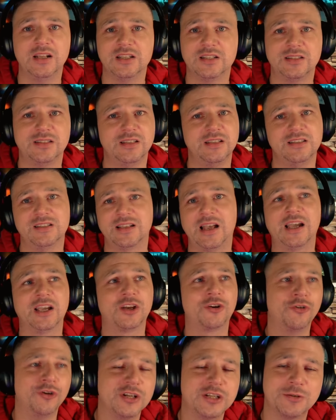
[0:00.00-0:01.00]
It's it's
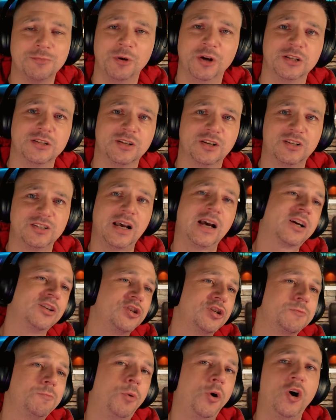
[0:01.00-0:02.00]
like Christmas because I can
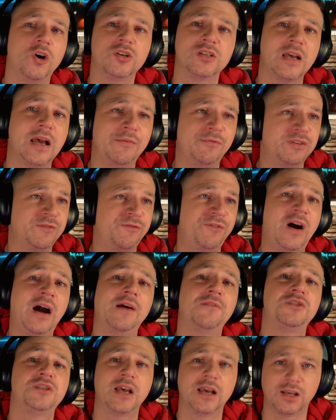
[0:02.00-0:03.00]
just pause it every
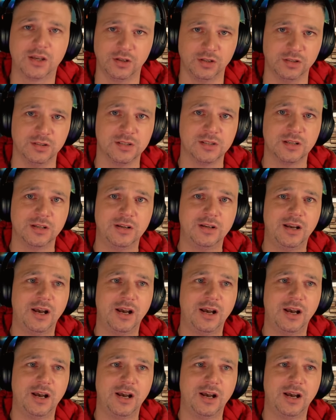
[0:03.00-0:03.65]
five seconds.